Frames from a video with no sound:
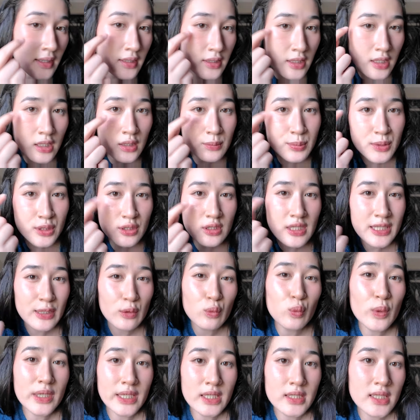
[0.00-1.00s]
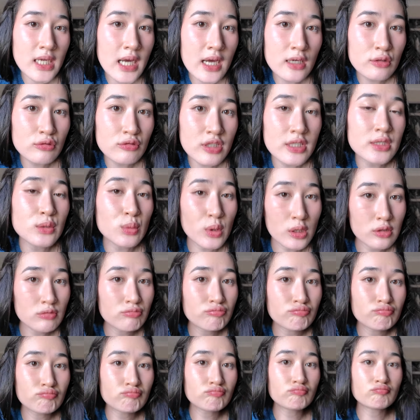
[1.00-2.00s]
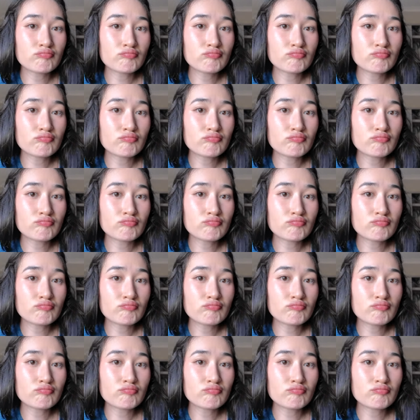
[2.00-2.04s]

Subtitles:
And it helps to like wing it out as well.